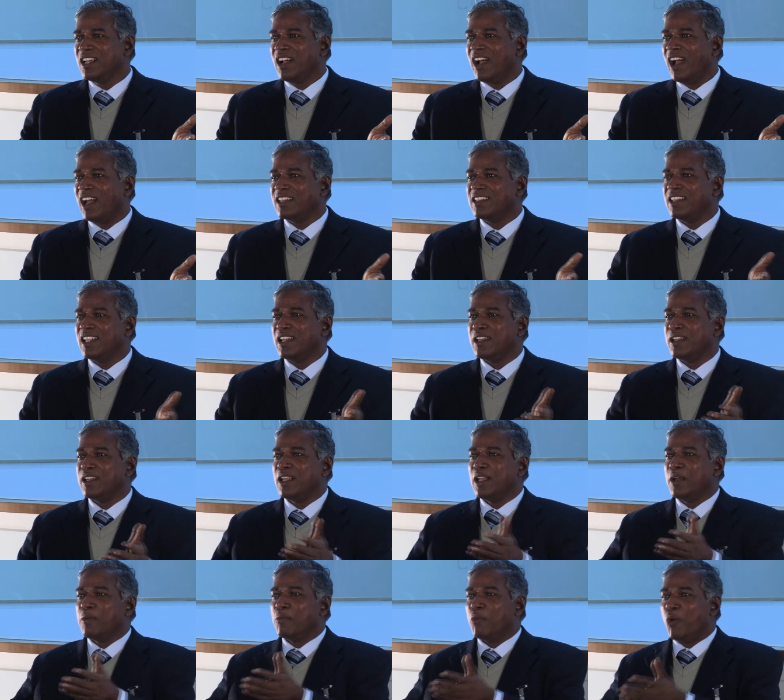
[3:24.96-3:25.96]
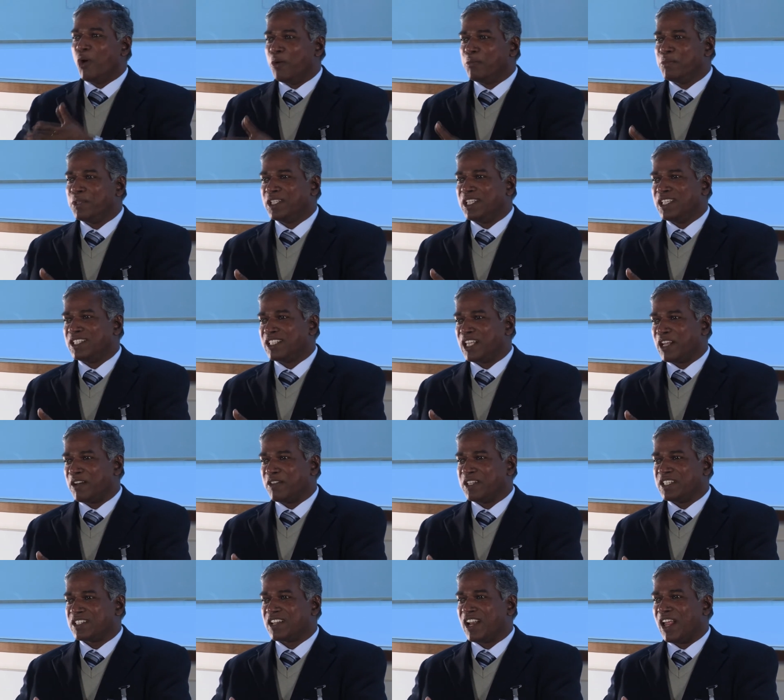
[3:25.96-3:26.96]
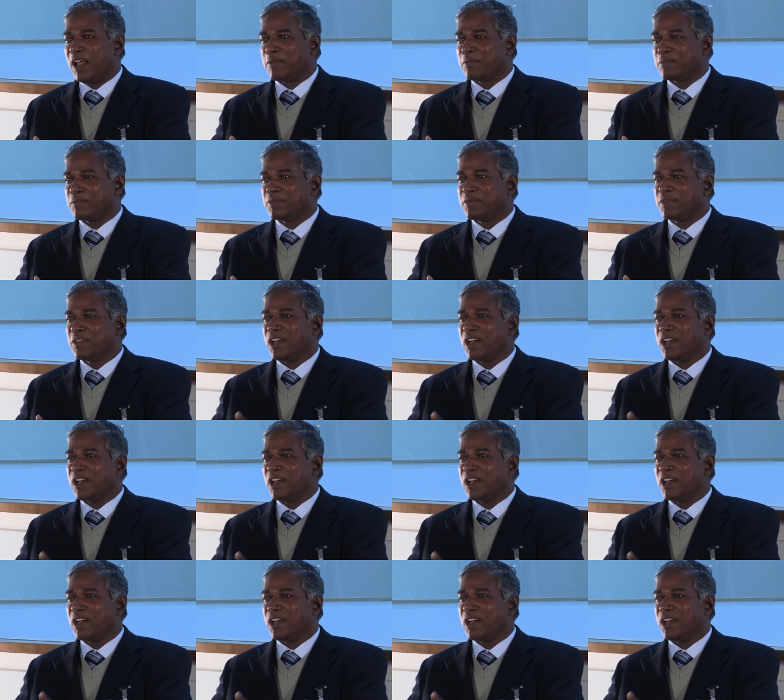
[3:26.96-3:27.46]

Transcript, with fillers: And then Muhammad is there, Islam.